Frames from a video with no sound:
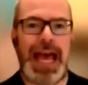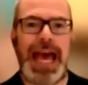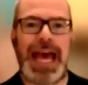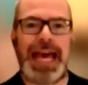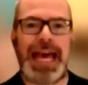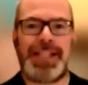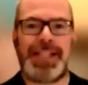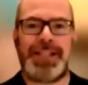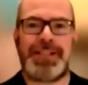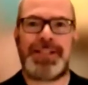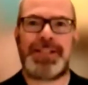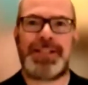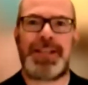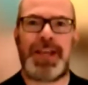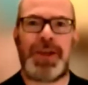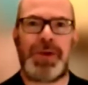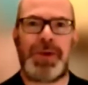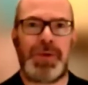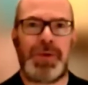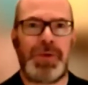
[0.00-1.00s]
And
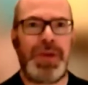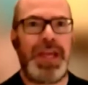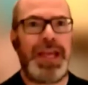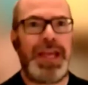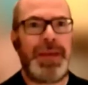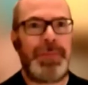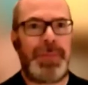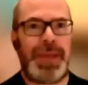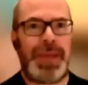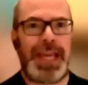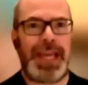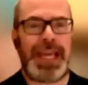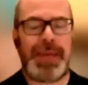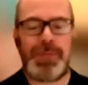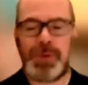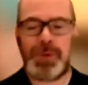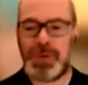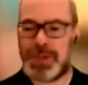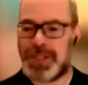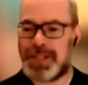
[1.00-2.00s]
so being
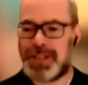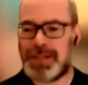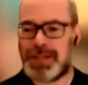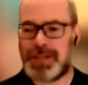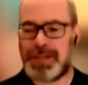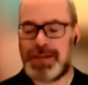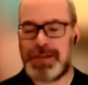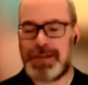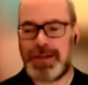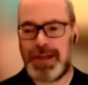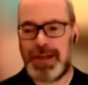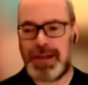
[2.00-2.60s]
able to